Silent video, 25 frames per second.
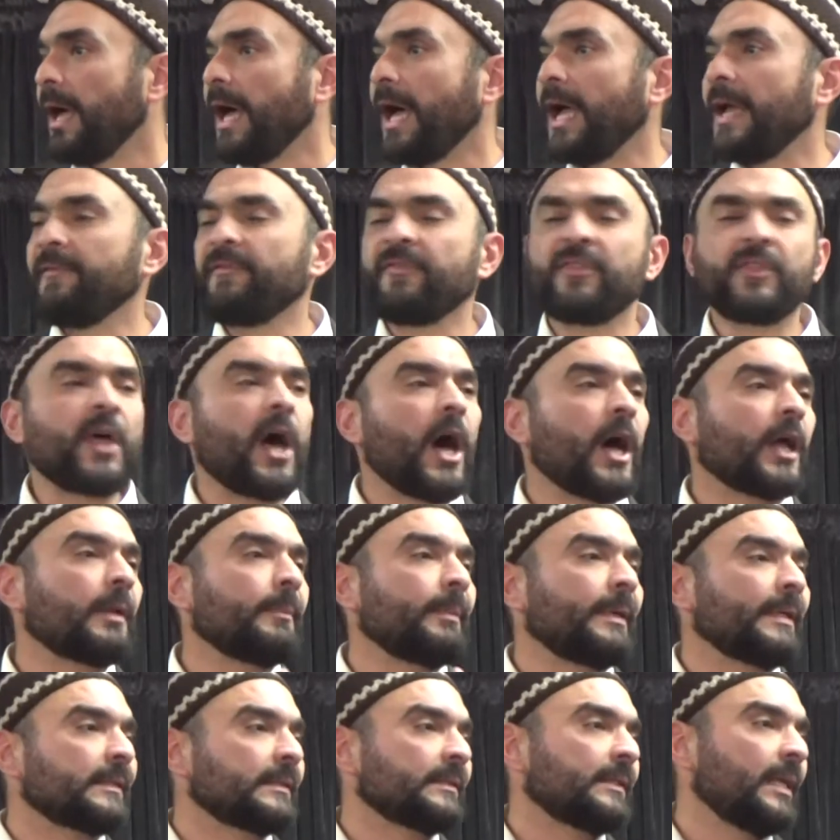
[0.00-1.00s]
I've thought
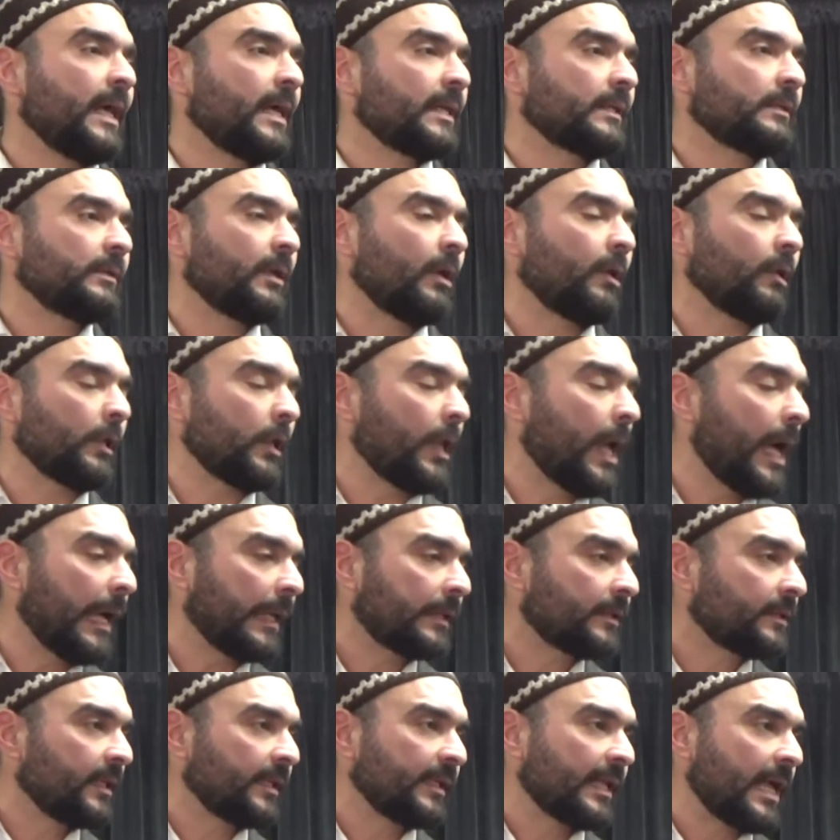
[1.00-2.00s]
about that a
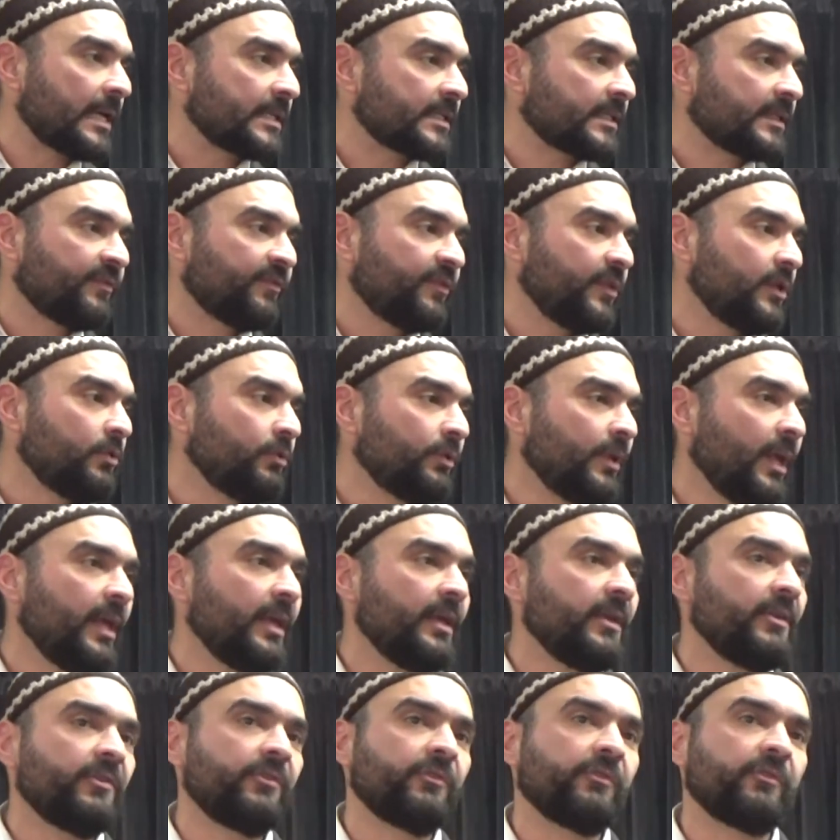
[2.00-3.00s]
lot the last few
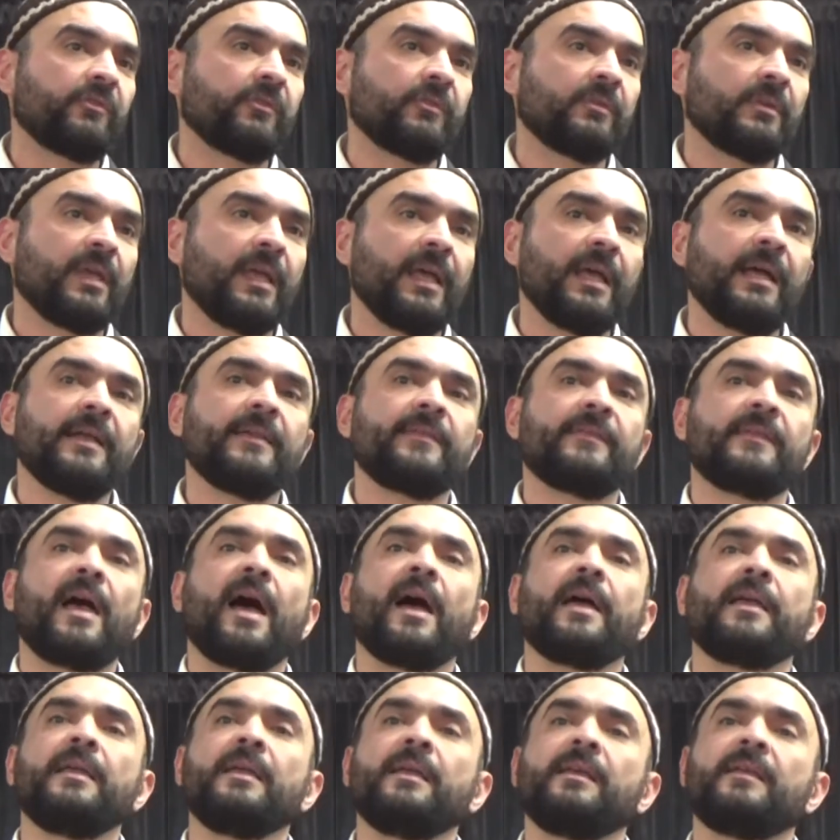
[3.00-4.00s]
days as
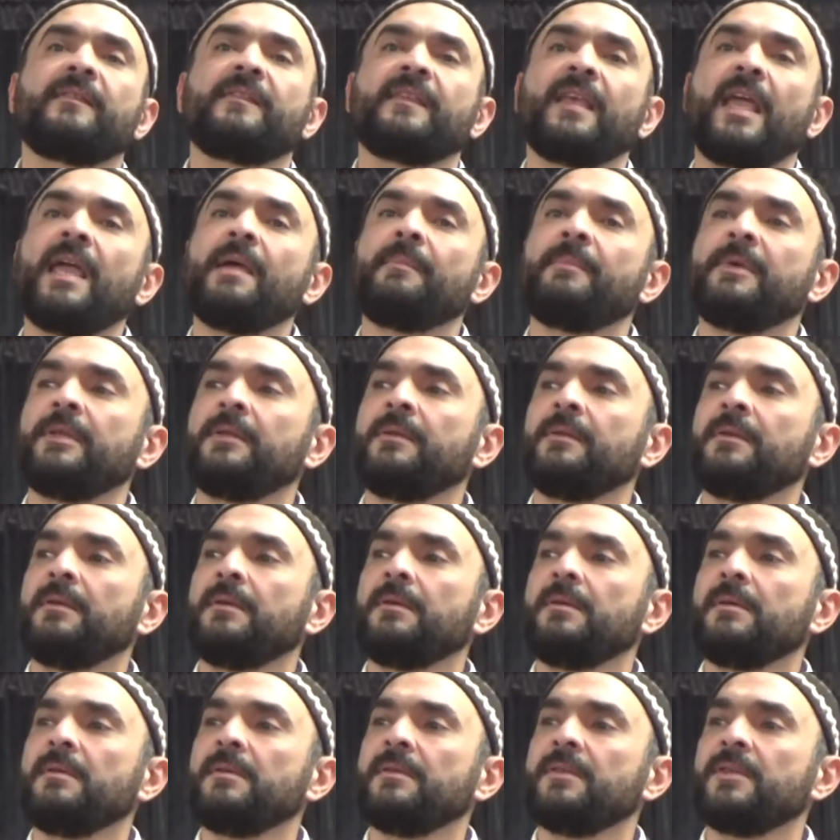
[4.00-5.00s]
I examine
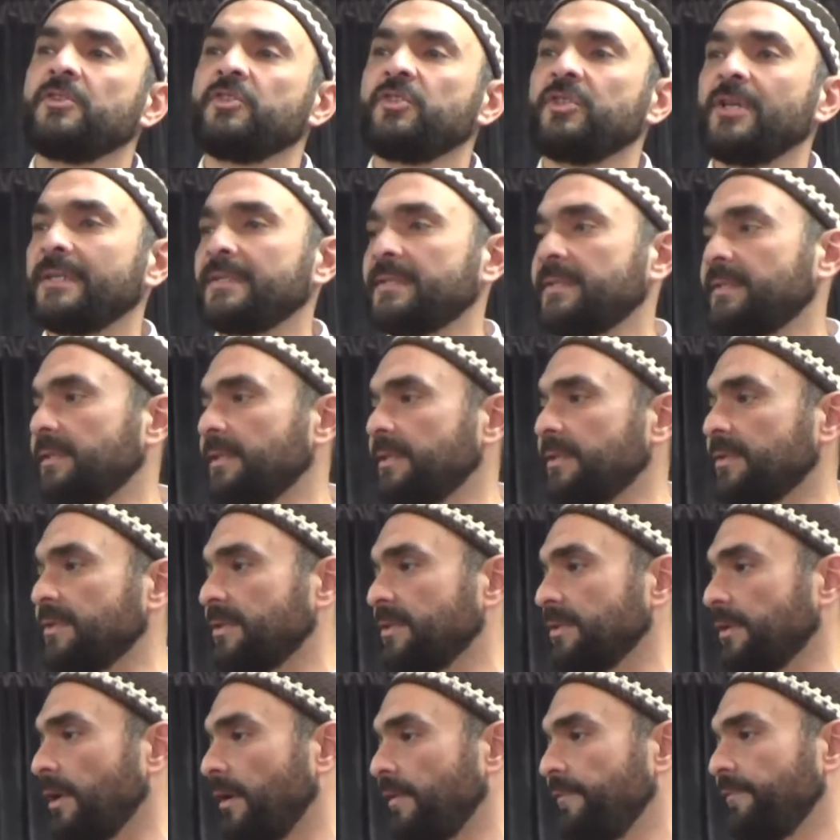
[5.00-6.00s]
the
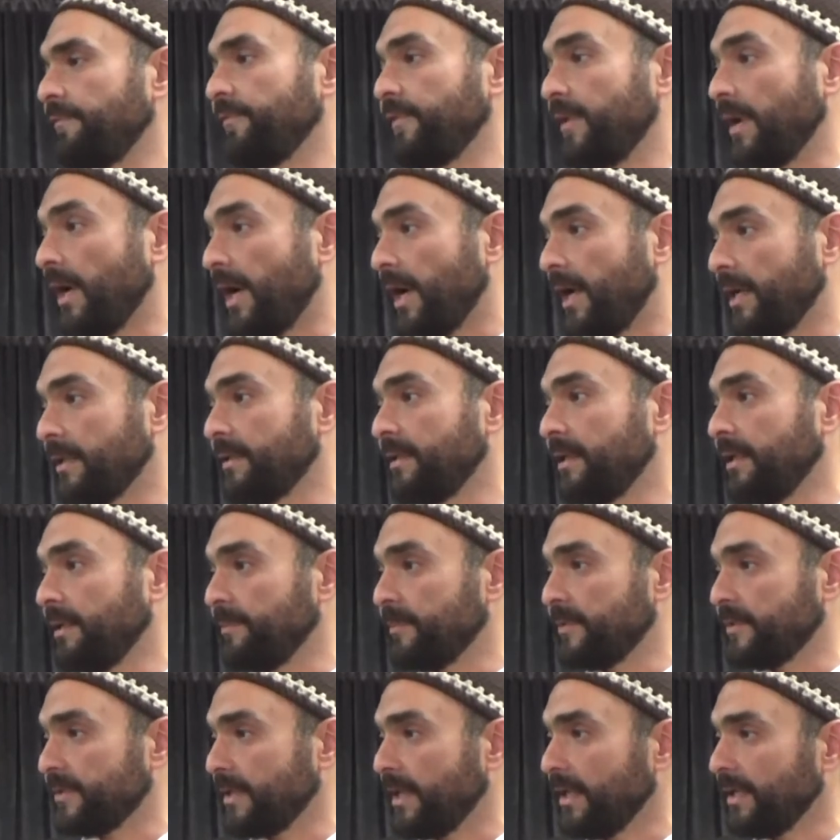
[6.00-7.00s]
justice of God
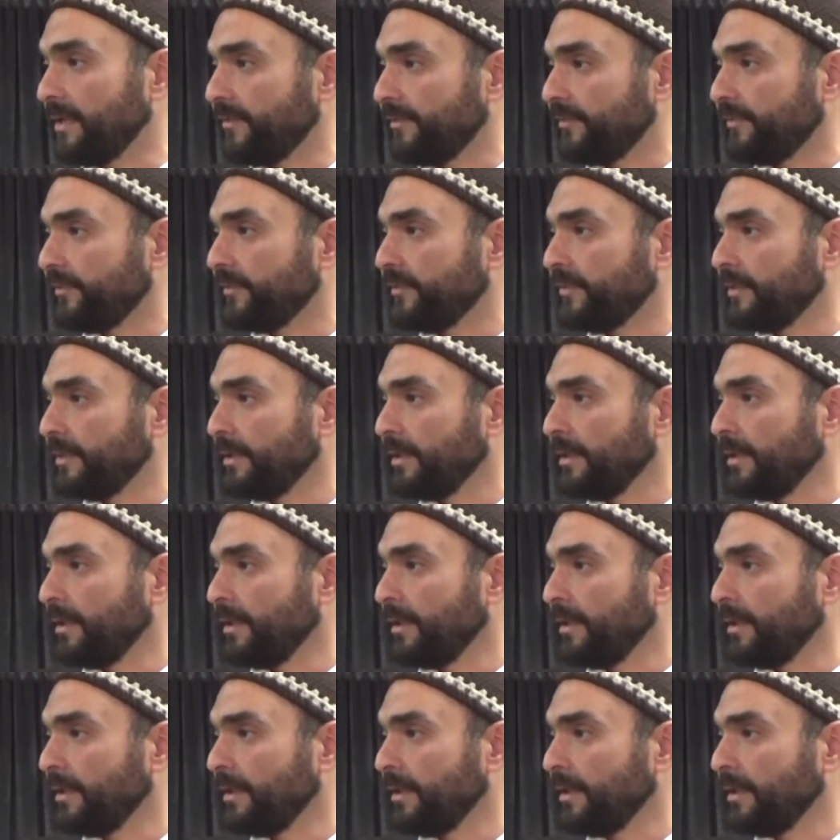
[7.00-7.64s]
Himself.